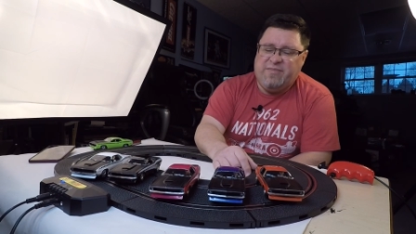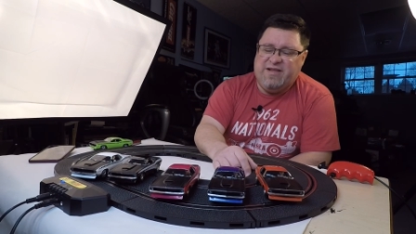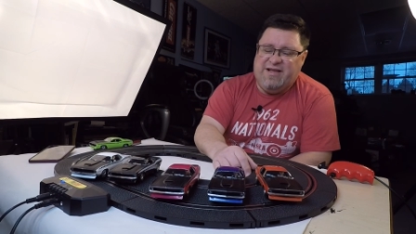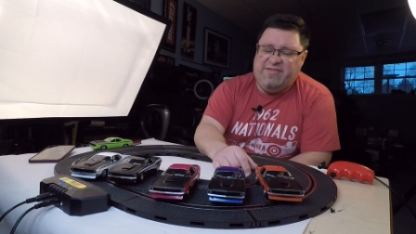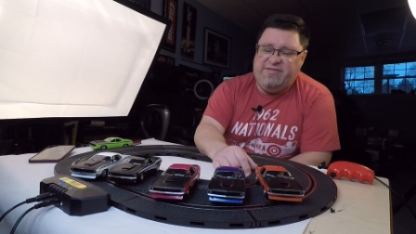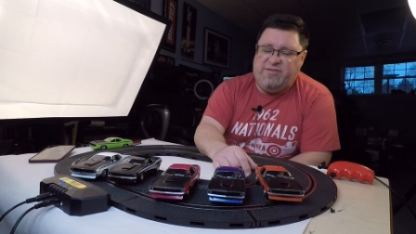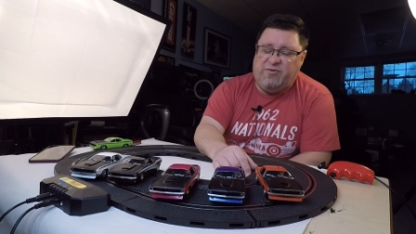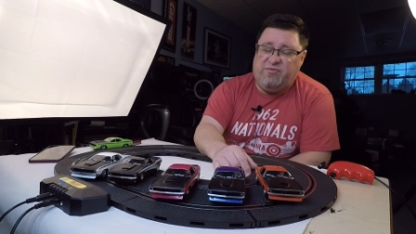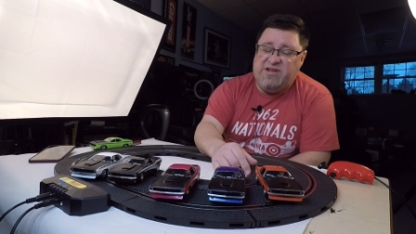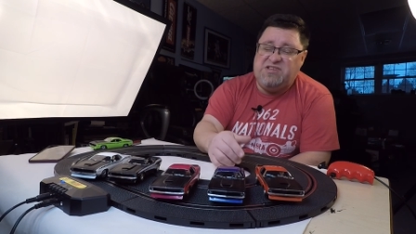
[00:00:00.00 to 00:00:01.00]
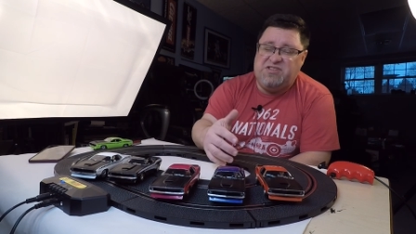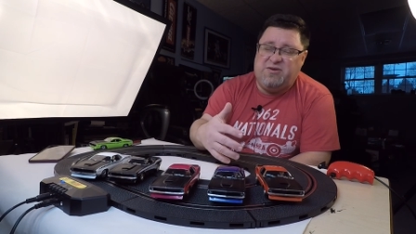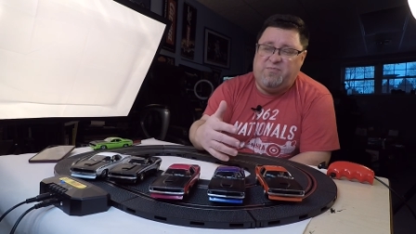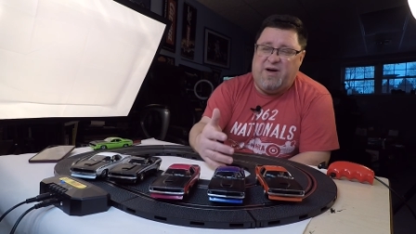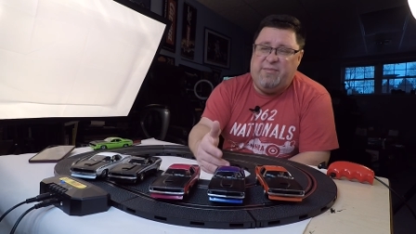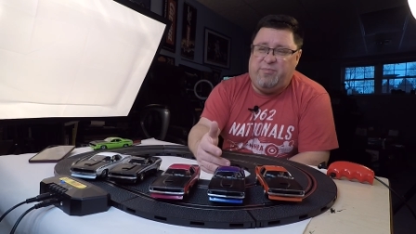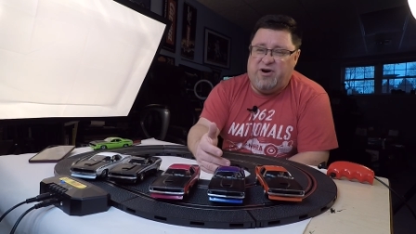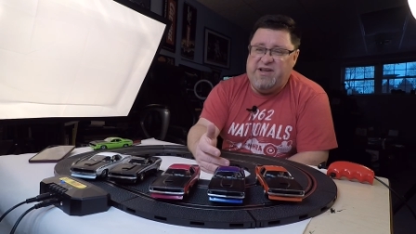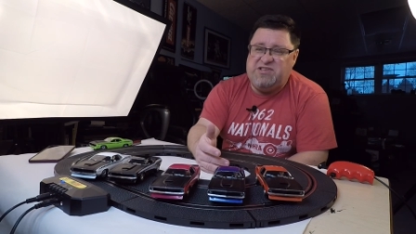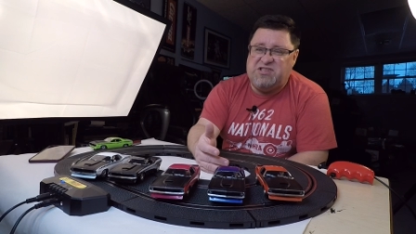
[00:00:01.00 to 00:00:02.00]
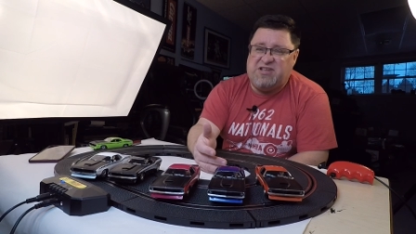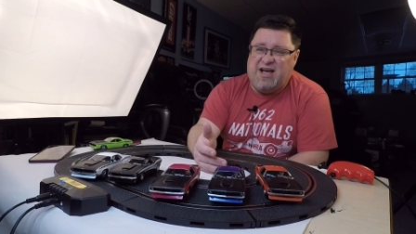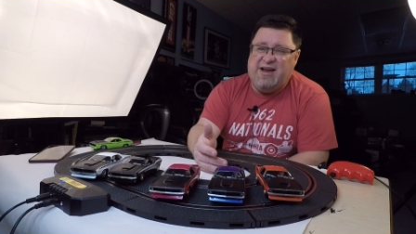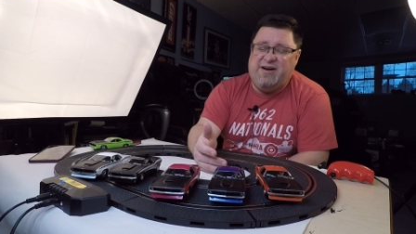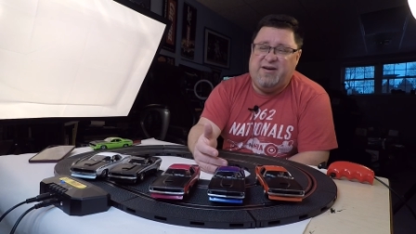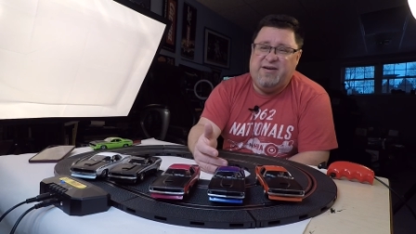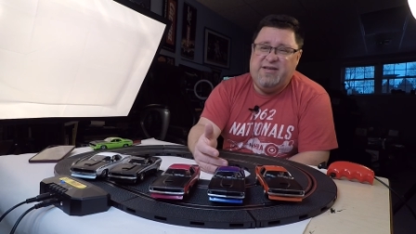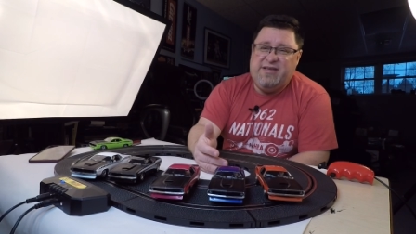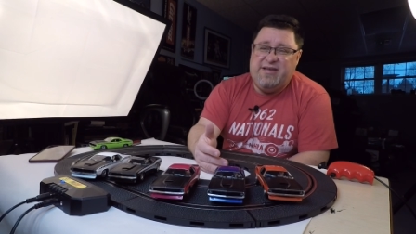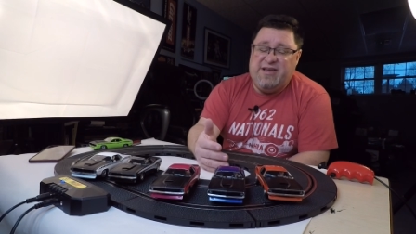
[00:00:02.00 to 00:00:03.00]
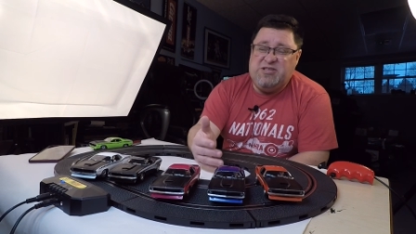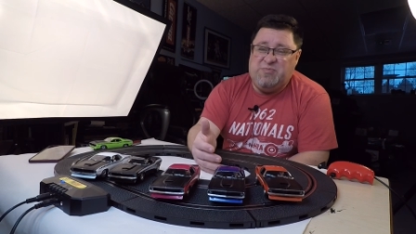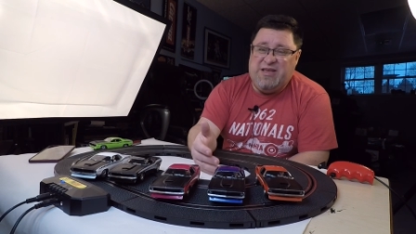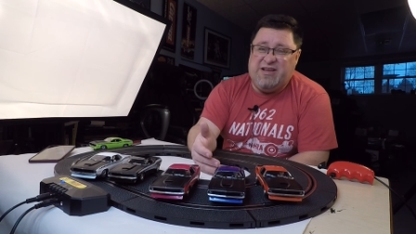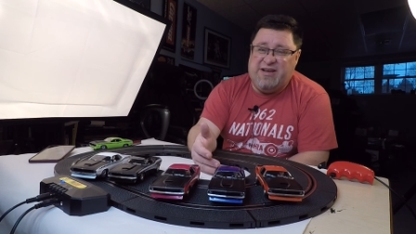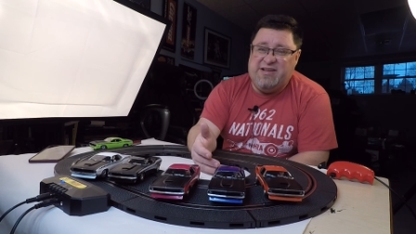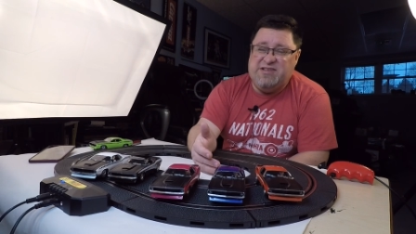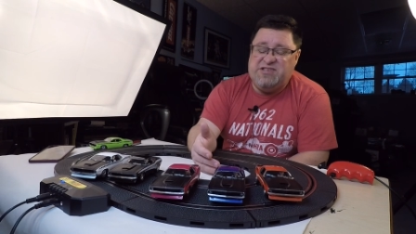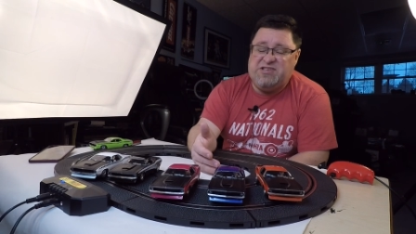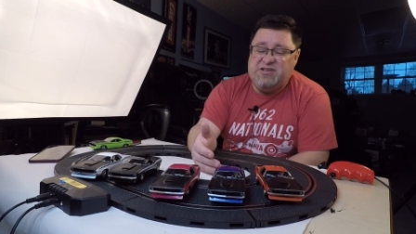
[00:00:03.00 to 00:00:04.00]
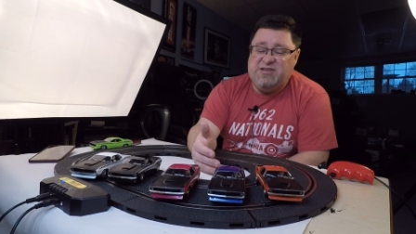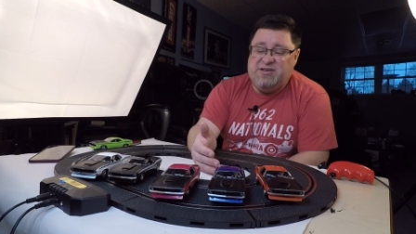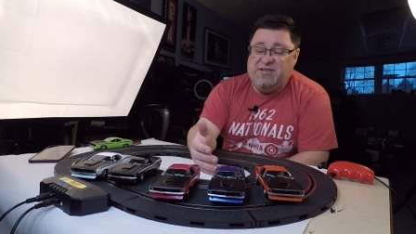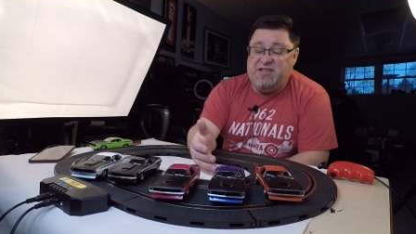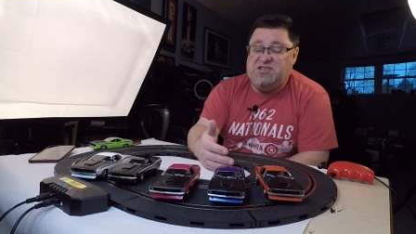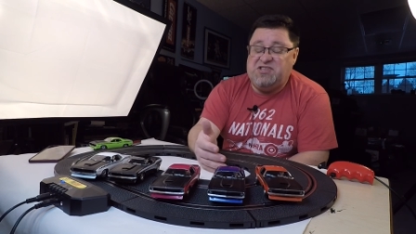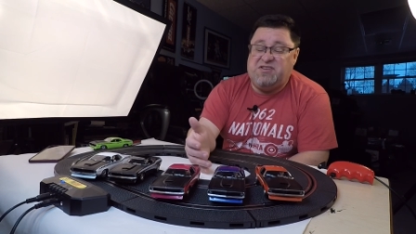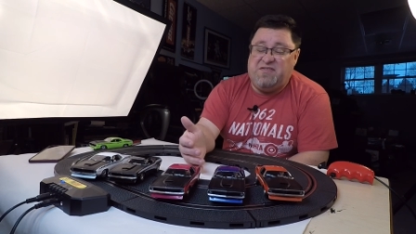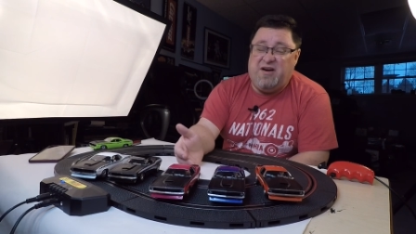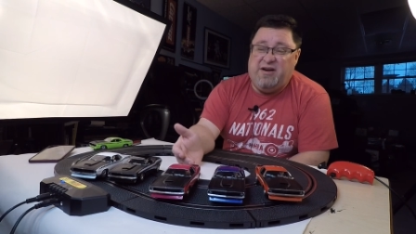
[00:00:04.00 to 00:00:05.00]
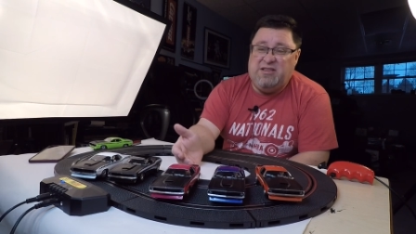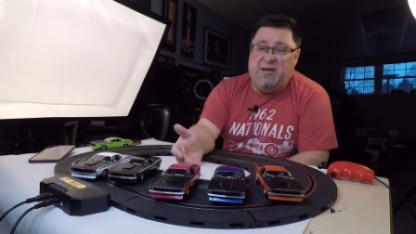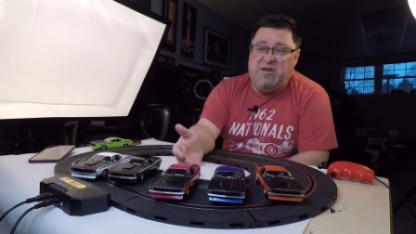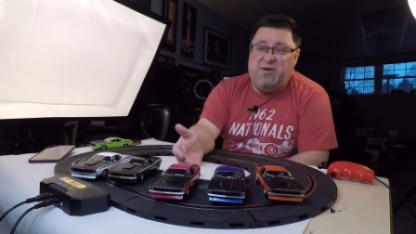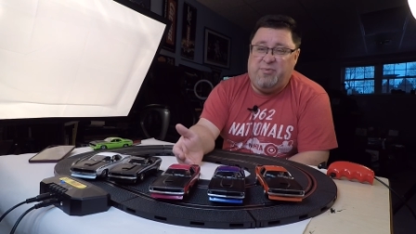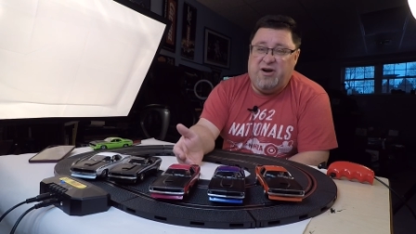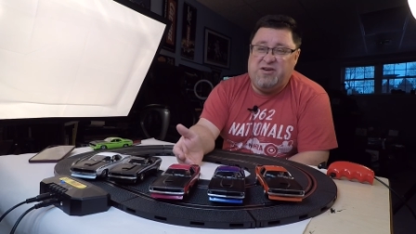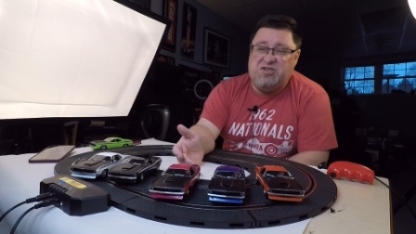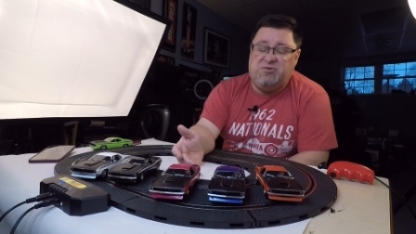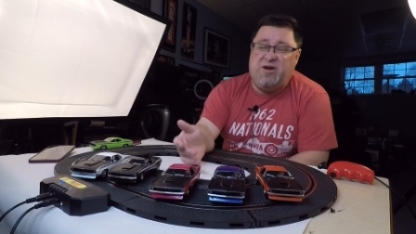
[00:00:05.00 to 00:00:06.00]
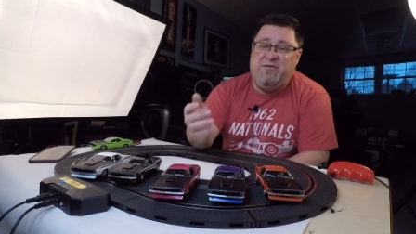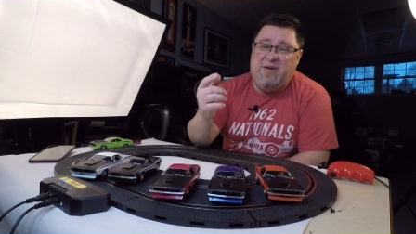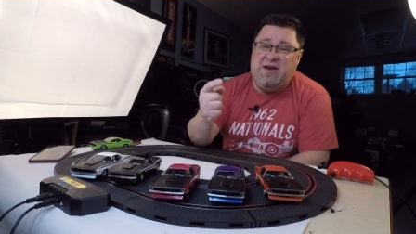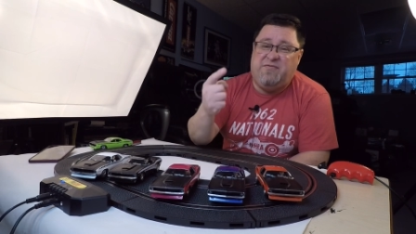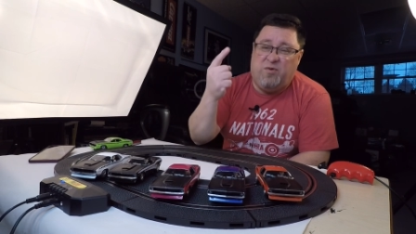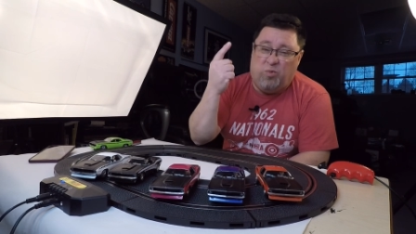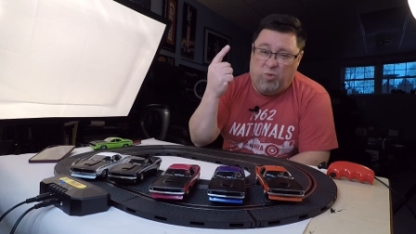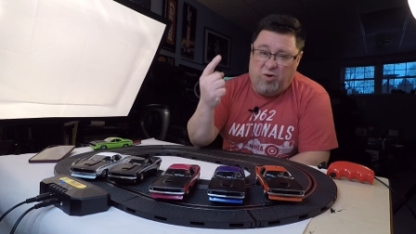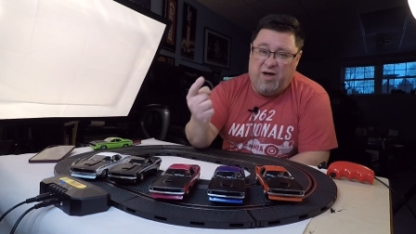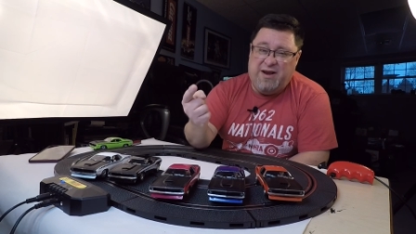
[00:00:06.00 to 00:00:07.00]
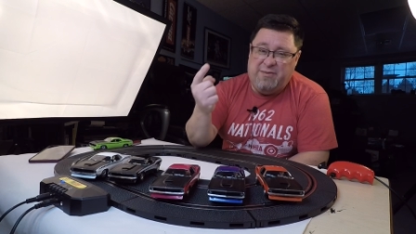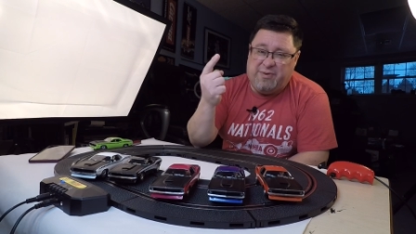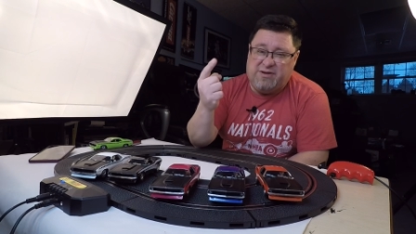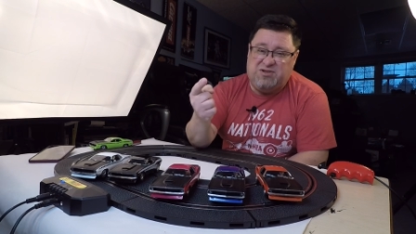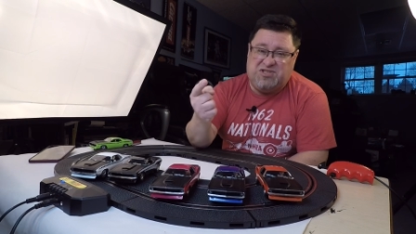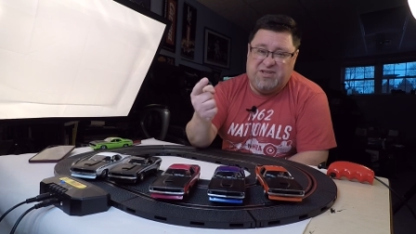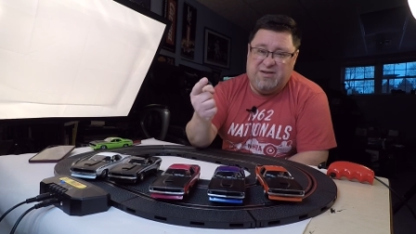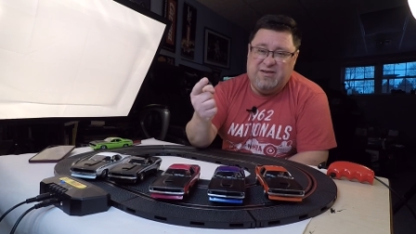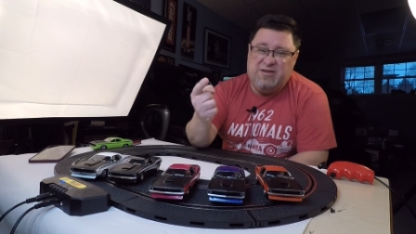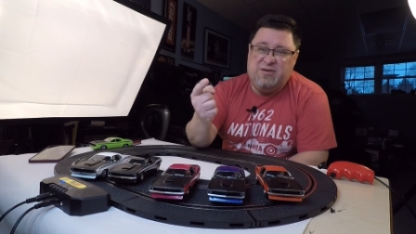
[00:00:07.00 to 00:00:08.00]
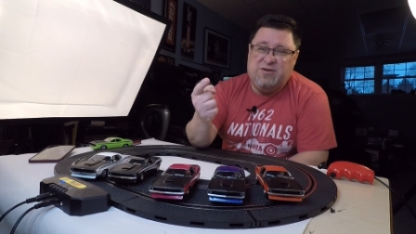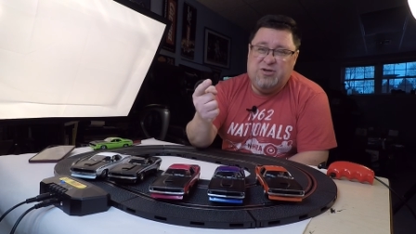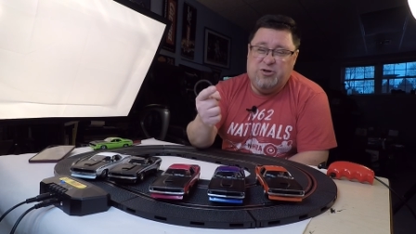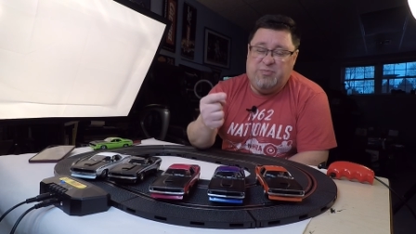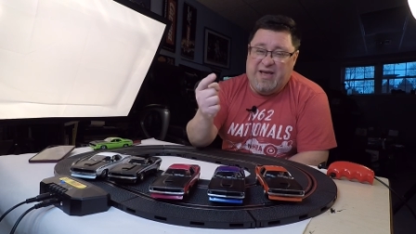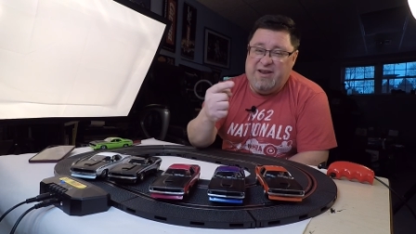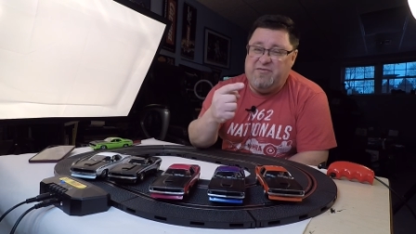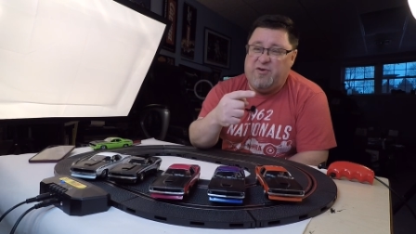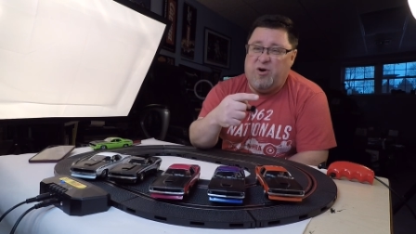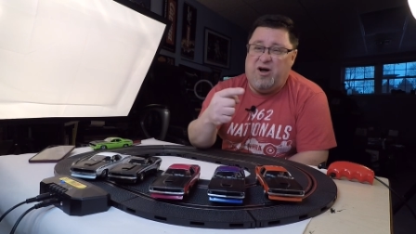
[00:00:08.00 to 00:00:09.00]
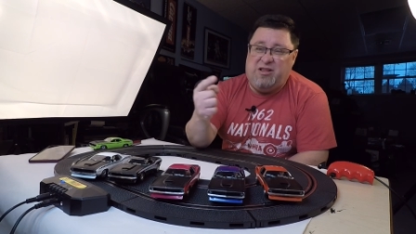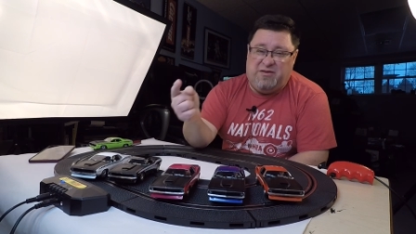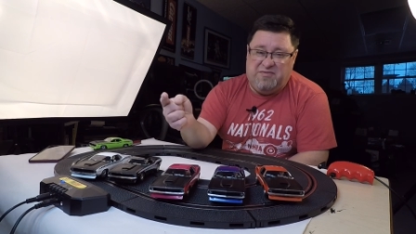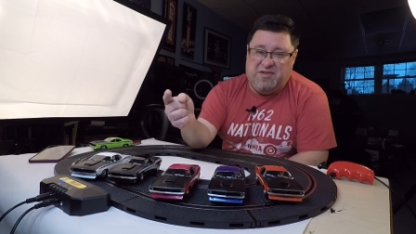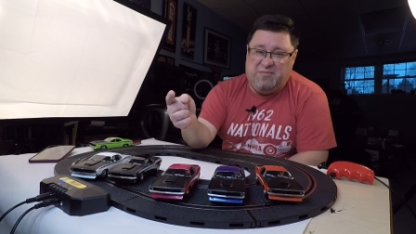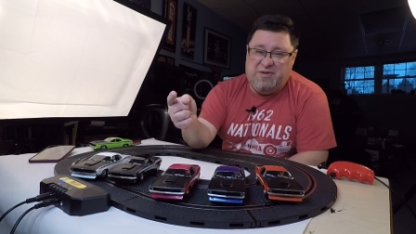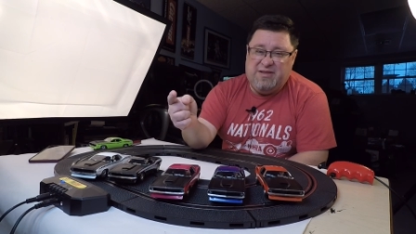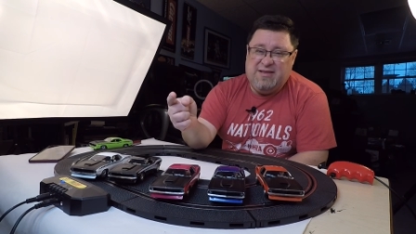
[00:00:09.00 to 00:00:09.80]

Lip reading: The reason the price is higher is because this is a very limited production run made for one person who paid for all of them,